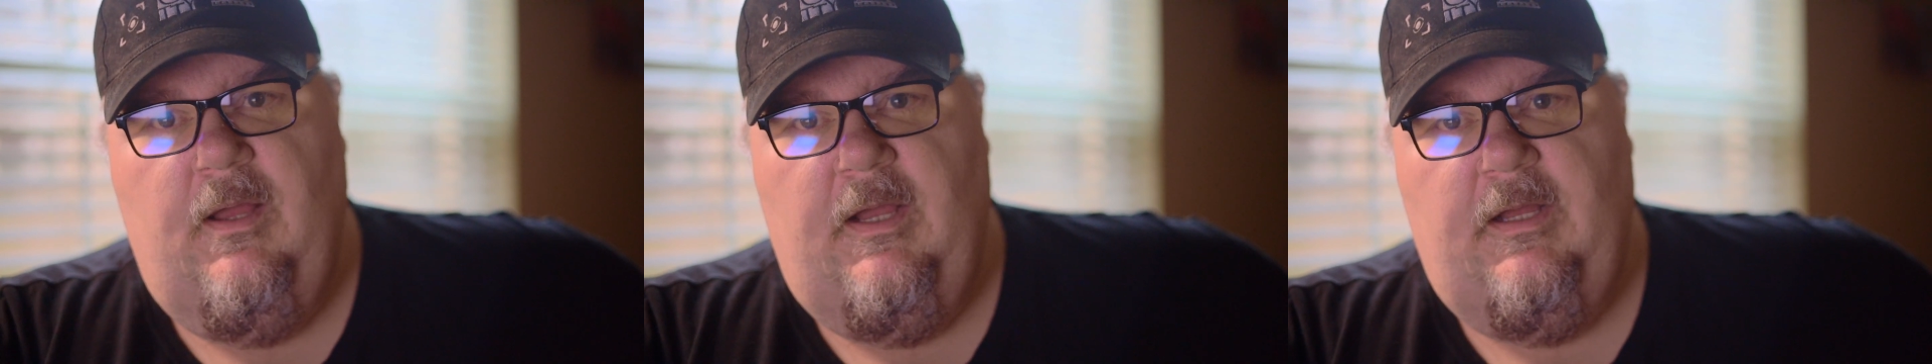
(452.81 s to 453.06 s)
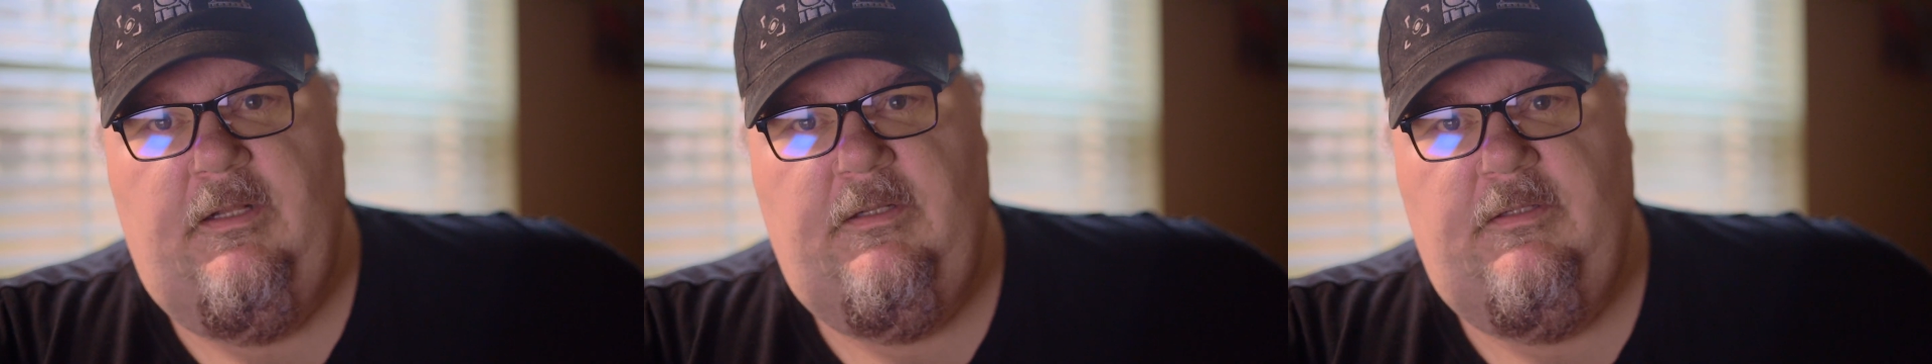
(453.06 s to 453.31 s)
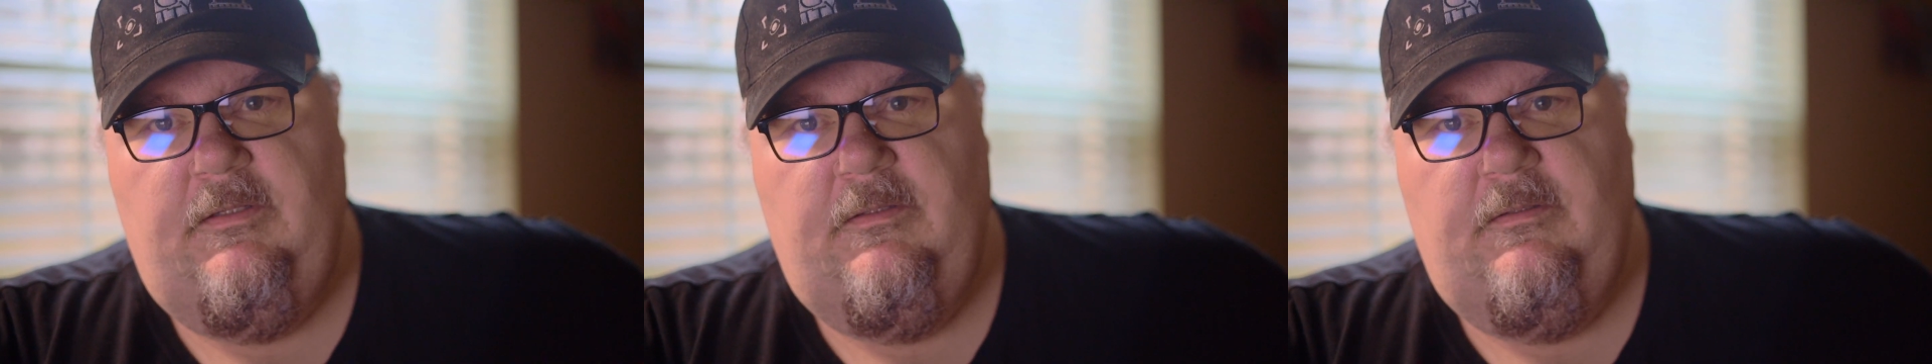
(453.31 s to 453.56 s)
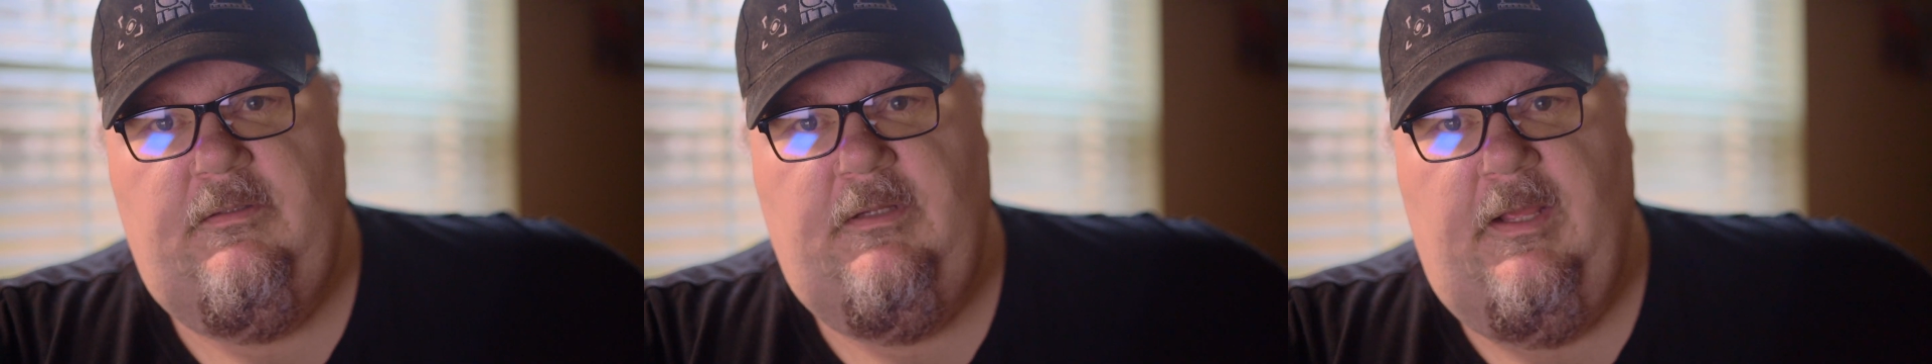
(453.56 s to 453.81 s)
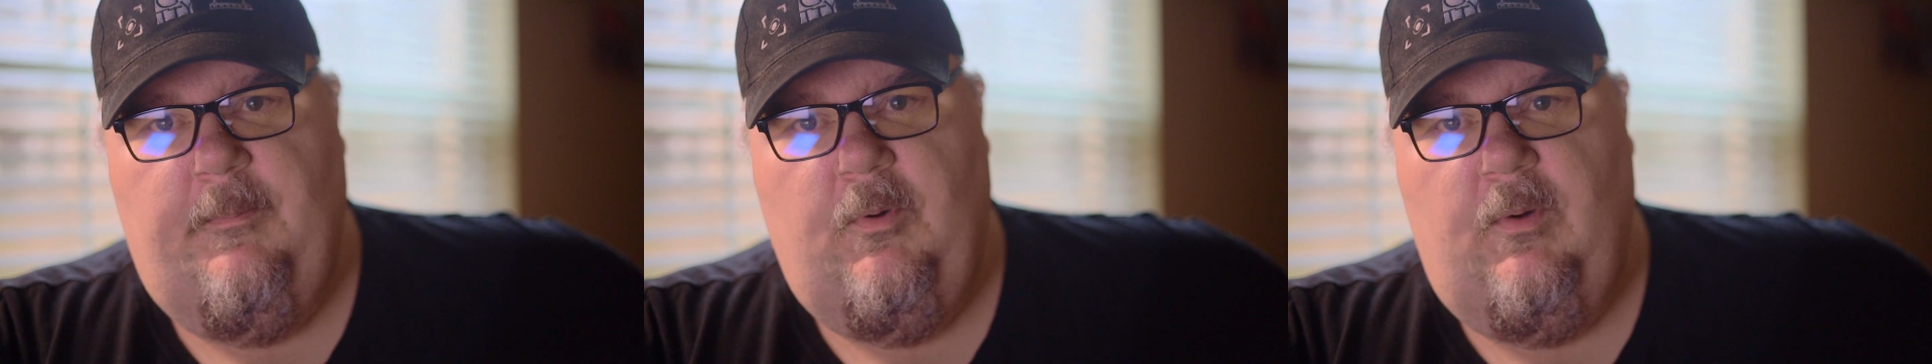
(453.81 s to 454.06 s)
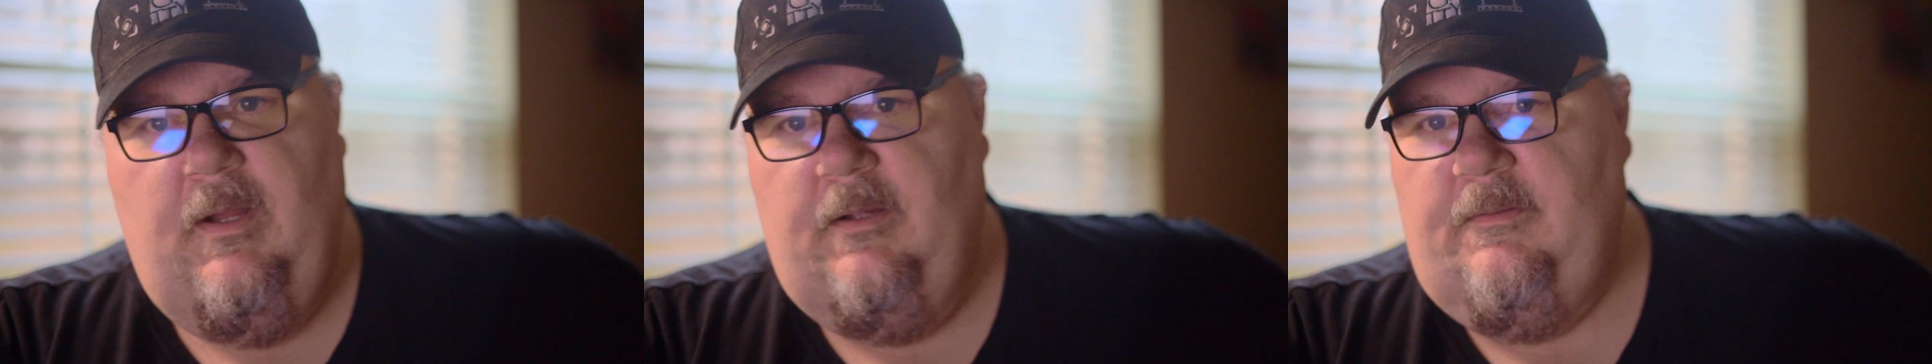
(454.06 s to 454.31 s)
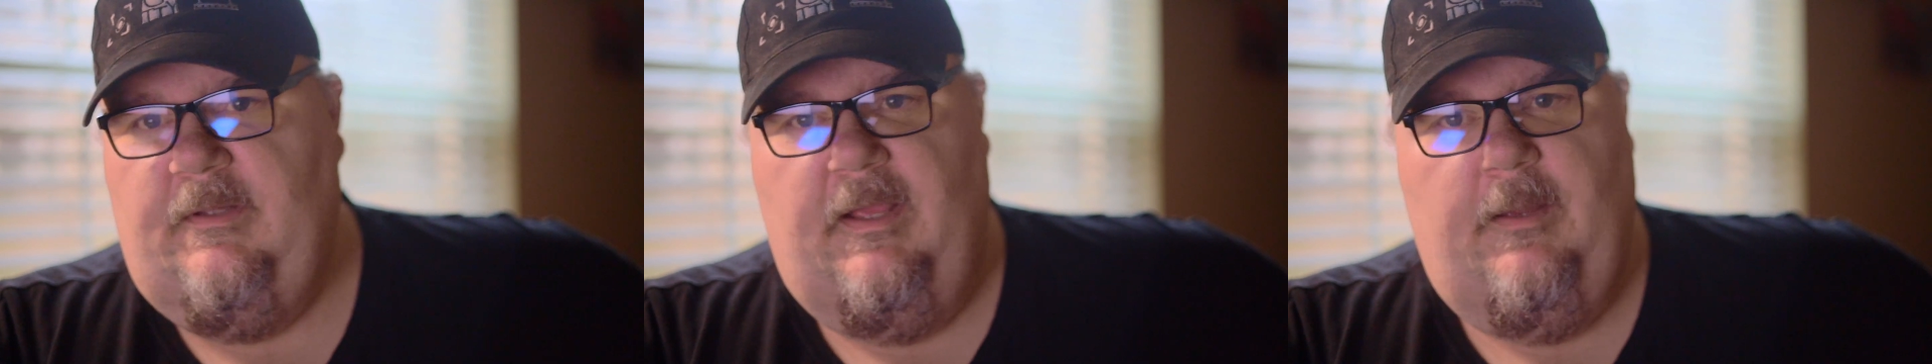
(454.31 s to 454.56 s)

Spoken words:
KMOL,